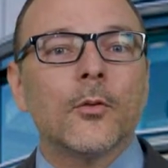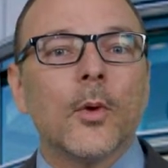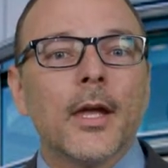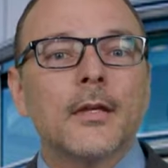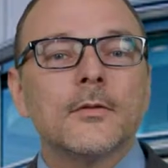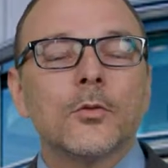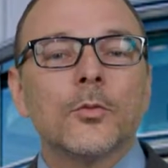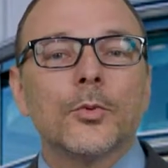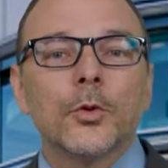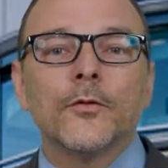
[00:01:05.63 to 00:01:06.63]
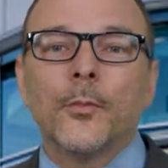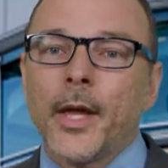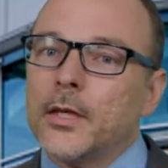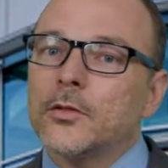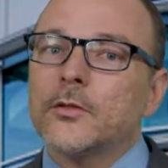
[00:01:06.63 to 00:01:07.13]
ways to improve a
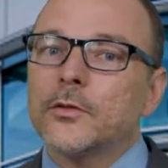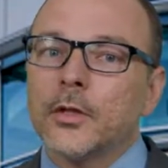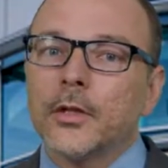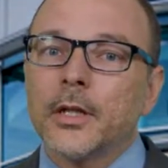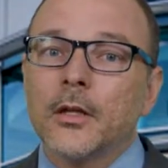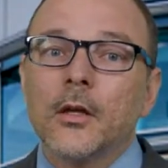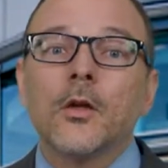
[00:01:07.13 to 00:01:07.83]
patient's journey